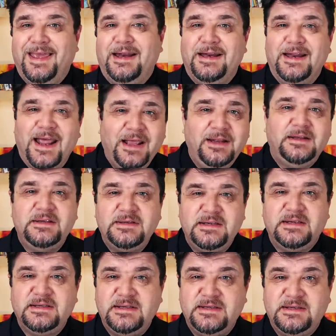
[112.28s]
In nineteen
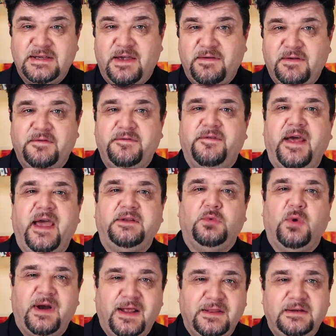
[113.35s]
sixty-seven, Flight
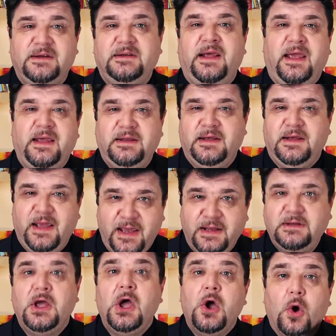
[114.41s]
one
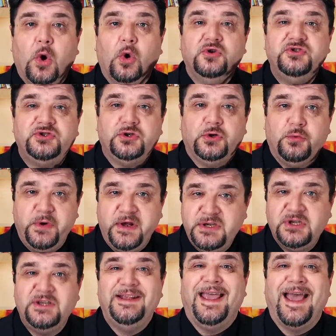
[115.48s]
eighty-eight also
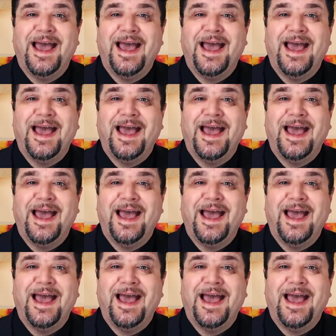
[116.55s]
reached